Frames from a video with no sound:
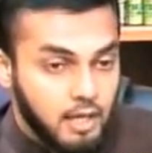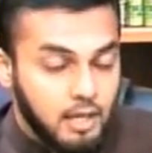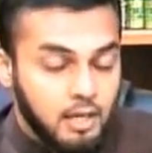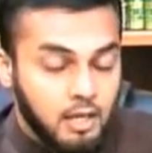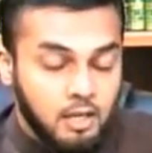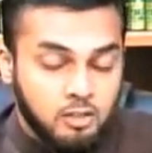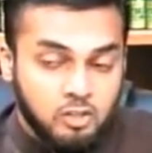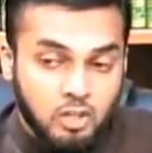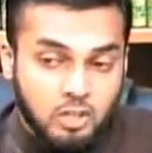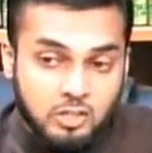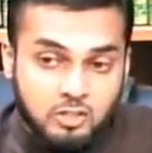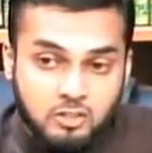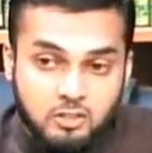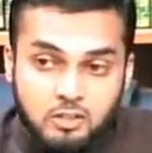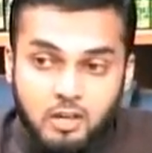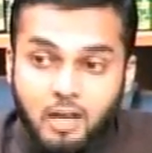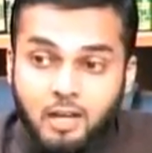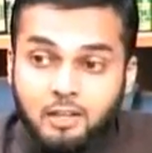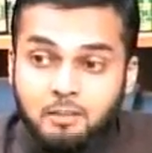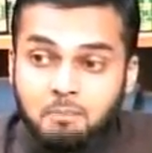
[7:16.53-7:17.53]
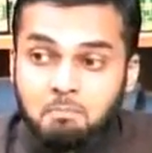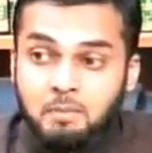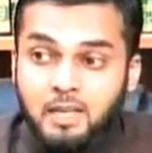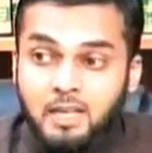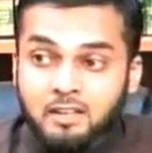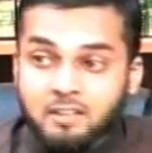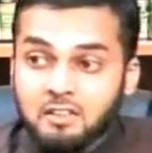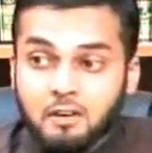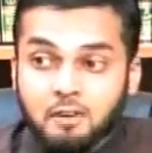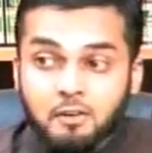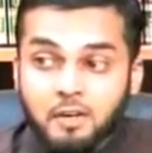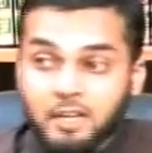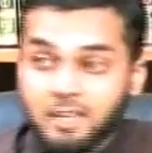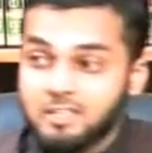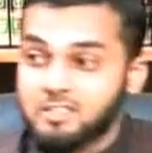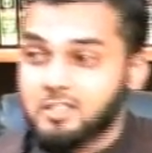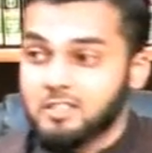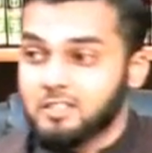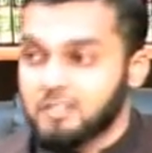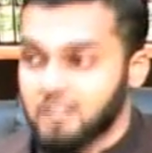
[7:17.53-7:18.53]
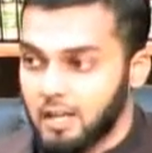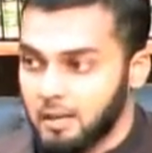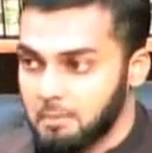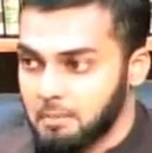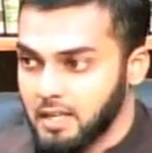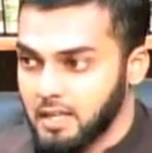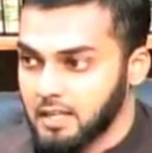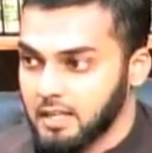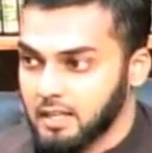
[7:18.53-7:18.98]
does not mean there isn't a meaning.